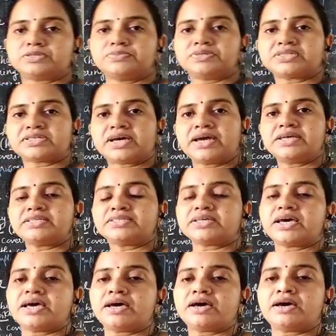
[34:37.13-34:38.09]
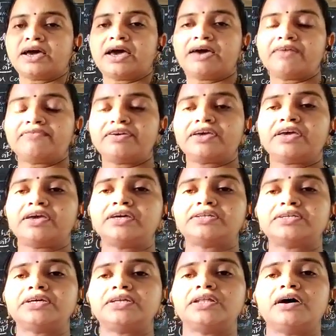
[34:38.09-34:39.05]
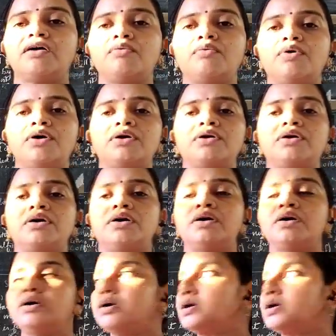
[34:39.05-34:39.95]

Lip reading: Besides having it in our